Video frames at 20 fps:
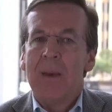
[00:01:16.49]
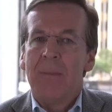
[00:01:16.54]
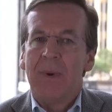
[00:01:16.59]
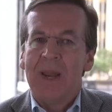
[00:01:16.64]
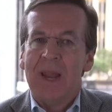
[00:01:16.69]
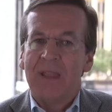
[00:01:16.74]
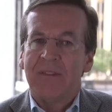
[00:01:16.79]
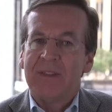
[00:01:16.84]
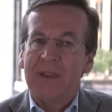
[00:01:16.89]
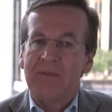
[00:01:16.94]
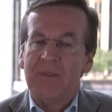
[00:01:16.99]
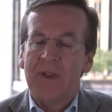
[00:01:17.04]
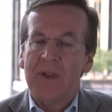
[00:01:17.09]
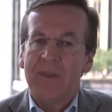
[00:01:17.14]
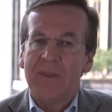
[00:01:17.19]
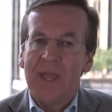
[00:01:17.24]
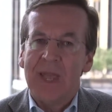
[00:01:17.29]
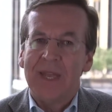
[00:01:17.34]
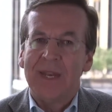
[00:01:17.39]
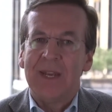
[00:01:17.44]
But as they've
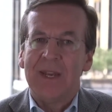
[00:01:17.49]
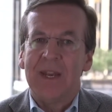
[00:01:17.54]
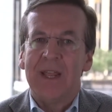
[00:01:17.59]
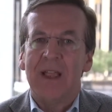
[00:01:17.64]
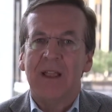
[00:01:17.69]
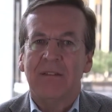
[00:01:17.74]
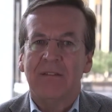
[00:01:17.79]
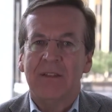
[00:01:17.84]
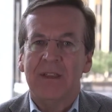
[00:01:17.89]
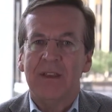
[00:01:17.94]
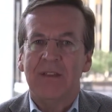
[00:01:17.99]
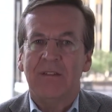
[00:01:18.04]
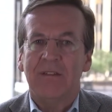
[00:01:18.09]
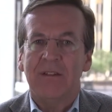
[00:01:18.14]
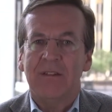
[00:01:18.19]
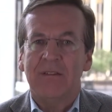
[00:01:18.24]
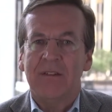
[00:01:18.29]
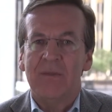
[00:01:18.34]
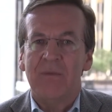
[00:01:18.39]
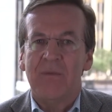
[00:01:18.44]
done that in the
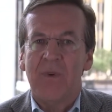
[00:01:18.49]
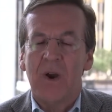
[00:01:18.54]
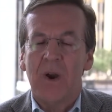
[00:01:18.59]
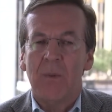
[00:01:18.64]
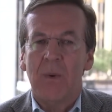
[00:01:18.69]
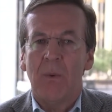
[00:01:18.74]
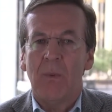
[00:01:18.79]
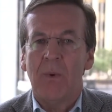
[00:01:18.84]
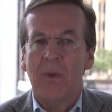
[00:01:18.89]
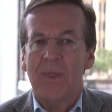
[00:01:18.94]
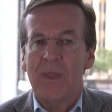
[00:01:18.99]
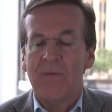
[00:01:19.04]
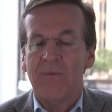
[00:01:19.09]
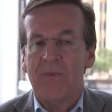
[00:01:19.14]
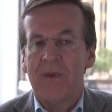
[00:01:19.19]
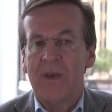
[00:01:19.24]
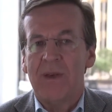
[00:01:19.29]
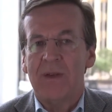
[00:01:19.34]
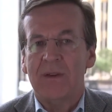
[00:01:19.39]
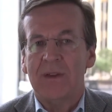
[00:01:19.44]
x86 environment, what they
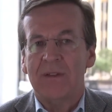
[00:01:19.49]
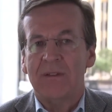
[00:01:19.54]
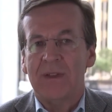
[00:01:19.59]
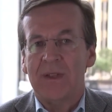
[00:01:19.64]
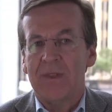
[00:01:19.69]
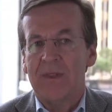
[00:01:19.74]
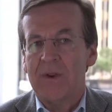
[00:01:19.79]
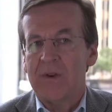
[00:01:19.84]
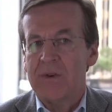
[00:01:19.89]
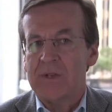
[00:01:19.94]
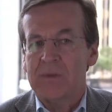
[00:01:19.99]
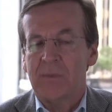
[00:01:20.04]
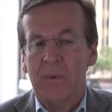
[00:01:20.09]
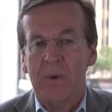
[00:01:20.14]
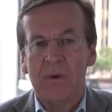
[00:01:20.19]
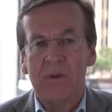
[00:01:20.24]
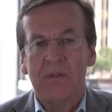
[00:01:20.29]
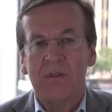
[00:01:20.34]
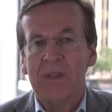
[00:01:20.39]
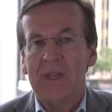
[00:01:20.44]
found is that they're
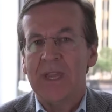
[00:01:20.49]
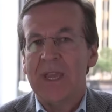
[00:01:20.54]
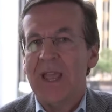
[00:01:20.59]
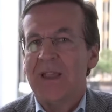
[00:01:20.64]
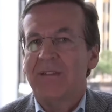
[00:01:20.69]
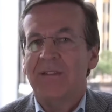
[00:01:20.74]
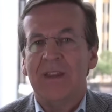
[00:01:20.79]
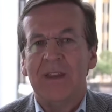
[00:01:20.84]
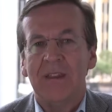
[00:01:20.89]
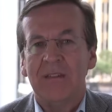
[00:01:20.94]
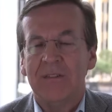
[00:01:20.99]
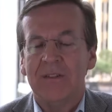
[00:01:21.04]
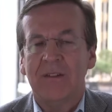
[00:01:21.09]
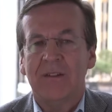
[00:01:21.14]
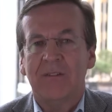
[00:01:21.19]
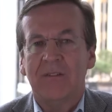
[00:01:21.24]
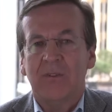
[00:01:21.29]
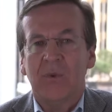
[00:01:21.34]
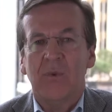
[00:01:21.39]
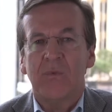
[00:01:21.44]
experiencing the
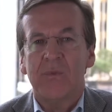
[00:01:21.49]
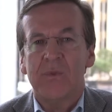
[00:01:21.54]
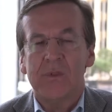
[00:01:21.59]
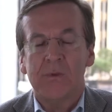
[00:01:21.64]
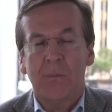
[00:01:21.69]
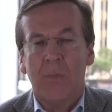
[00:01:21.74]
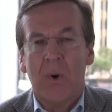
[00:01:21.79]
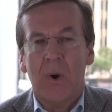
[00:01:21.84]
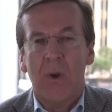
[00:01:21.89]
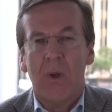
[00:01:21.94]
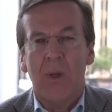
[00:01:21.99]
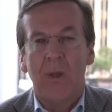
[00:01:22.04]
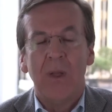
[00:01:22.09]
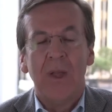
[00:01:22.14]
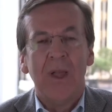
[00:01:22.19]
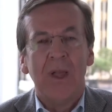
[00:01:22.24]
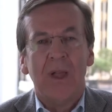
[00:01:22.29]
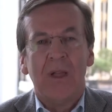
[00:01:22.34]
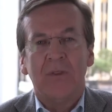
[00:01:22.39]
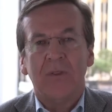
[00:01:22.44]
x86 server sprawl.
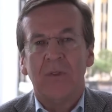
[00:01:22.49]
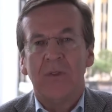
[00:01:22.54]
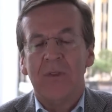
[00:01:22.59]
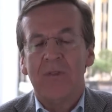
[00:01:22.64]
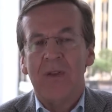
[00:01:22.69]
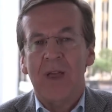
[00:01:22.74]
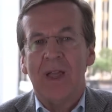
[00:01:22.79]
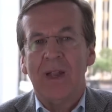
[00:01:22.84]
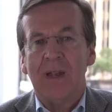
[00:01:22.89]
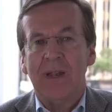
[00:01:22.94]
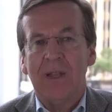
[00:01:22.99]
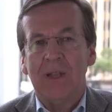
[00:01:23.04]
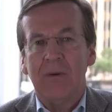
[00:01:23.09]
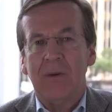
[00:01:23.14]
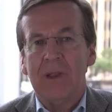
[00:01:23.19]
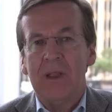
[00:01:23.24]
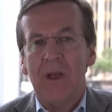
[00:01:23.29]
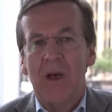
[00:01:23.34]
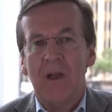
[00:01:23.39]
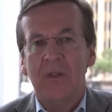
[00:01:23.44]
So they've got
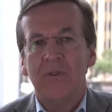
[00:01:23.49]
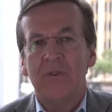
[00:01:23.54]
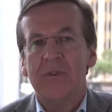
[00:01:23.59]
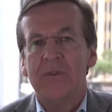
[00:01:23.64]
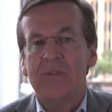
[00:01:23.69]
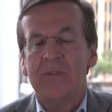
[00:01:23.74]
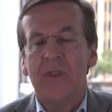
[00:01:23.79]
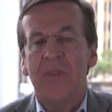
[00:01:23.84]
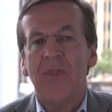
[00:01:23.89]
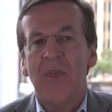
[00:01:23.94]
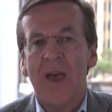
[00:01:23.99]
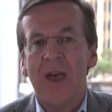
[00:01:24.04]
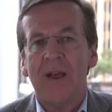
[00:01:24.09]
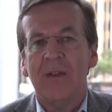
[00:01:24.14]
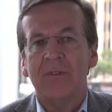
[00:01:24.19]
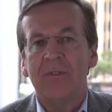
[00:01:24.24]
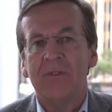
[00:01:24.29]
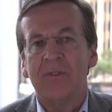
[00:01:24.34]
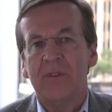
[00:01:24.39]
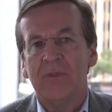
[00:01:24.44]
literally hundreds to
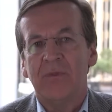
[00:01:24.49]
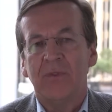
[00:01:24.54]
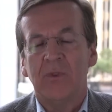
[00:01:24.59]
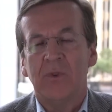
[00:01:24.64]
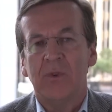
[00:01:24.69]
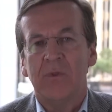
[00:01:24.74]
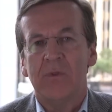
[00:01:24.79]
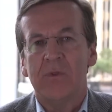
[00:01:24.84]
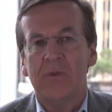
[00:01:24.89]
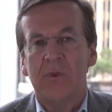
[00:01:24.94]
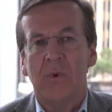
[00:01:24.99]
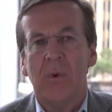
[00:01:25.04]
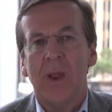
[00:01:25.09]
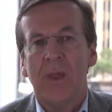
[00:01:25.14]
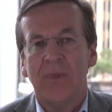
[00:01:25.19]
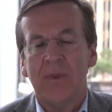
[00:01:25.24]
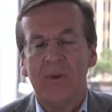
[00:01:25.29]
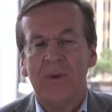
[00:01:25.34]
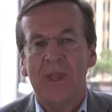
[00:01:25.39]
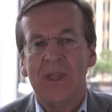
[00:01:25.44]
thousands of servers
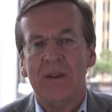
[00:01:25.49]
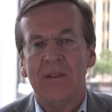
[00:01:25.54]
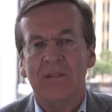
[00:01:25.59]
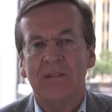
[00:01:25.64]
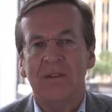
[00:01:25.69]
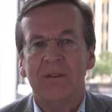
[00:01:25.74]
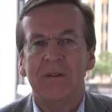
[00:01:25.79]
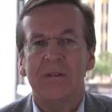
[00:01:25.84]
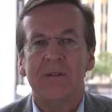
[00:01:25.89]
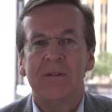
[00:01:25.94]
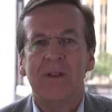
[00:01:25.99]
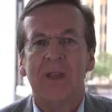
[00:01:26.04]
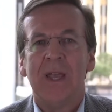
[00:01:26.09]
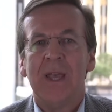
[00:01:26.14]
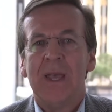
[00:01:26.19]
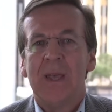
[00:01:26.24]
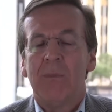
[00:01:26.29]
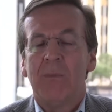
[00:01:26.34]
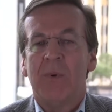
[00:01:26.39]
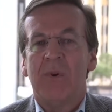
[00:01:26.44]
throughout their data centers
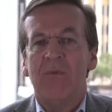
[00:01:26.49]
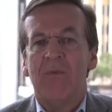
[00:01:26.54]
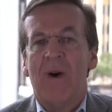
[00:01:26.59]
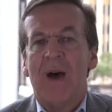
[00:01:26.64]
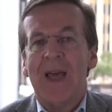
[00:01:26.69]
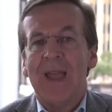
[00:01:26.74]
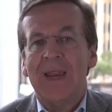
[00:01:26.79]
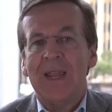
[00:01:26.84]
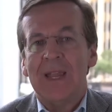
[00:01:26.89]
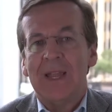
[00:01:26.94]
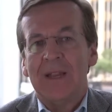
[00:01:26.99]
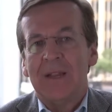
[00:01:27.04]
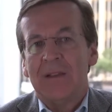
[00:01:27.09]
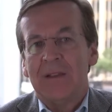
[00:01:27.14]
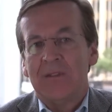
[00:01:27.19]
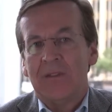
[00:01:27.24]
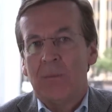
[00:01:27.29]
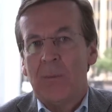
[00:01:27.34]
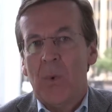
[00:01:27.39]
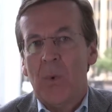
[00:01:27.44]
providing
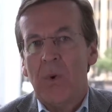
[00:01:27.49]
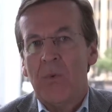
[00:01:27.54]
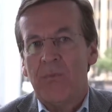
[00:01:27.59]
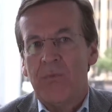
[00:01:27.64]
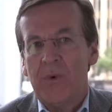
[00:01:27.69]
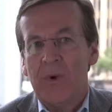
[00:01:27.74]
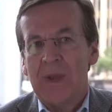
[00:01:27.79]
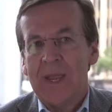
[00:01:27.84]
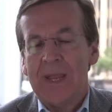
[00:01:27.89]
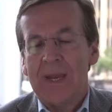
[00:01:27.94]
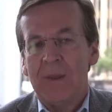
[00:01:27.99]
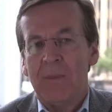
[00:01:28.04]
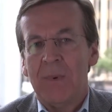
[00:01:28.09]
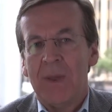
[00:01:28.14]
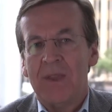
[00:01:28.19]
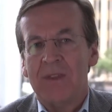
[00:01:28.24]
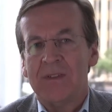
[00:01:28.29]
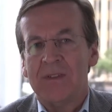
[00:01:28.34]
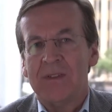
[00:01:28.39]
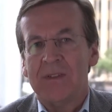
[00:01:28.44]
support for
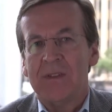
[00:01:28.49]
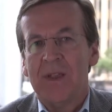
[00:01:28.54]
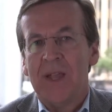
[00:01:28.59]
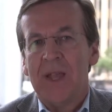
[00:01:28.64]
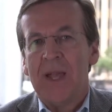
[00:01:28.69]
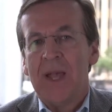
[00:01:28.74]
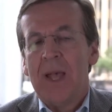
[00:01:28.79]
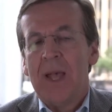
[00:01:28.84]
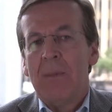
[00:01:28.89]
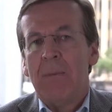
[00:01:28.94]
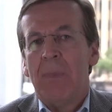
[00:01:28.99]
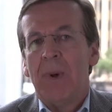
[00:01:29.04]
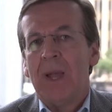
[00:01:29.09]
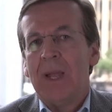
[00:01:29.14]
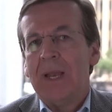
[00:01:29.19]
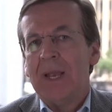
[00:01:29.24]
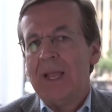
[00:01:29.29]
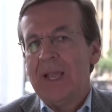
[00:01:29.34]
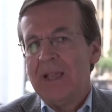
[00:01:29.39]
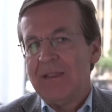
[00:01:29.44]
databases,
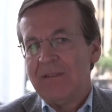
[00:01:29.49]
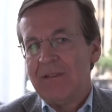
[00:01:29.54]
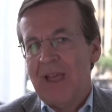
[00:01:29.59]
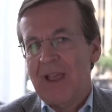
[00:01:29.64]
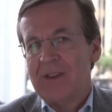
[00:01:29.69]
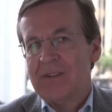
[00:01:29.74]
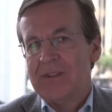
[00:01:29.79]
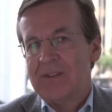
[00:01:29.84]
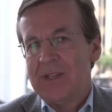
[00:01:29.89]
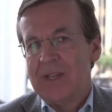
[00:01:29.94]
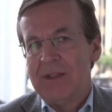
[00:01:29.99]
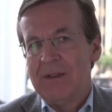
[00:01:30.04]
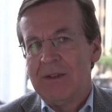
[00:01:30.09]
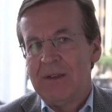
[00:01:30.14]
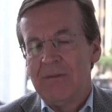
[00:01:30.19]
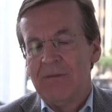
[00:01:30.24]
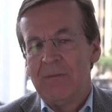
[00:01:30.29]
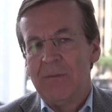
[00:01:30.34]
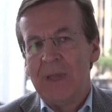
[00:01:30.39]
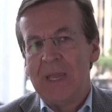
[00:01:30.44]
but it's actually
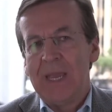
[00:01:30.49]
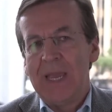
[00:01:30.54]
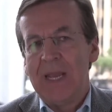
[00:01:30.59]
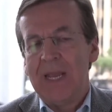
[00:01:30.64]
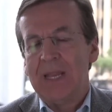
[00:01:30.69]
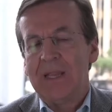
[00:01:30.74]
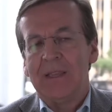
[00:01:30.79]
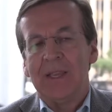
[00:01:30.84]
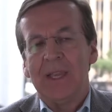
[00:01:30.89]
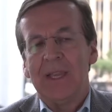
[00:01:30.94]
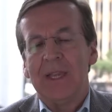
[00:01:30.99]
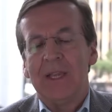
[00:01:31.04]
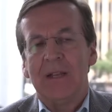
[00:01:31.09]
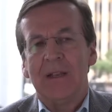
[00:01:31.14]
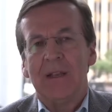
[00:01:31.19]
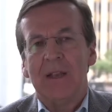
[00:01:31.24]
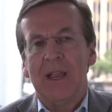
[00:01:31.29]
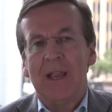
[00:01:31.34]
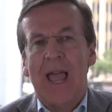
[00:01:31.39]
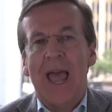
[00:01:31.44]
beginning to get
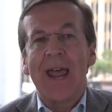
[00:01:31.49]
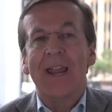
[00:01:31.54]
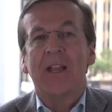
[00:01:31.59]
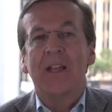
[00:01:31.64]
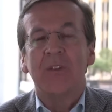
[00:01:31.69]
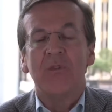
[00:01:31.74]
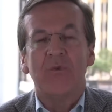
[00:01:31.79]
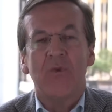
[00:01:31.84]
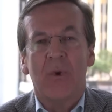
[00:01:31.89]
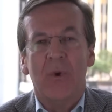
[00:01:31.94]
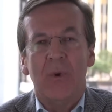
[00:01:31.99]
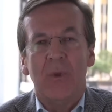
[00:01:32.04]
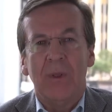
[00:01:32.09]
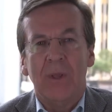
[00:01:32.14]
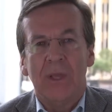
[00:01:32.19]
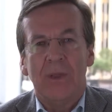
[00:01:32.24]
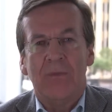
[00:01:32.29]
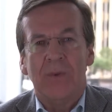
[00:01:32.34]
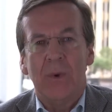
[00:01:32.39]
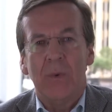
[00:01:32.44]
out of control,
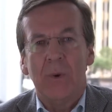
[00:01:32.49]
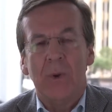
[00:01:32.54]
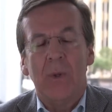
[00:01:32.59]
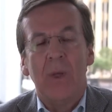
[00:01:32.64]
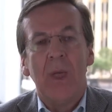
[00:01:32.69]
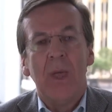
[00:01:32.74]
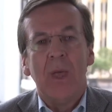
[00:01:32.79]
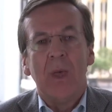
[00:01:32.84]
if you will.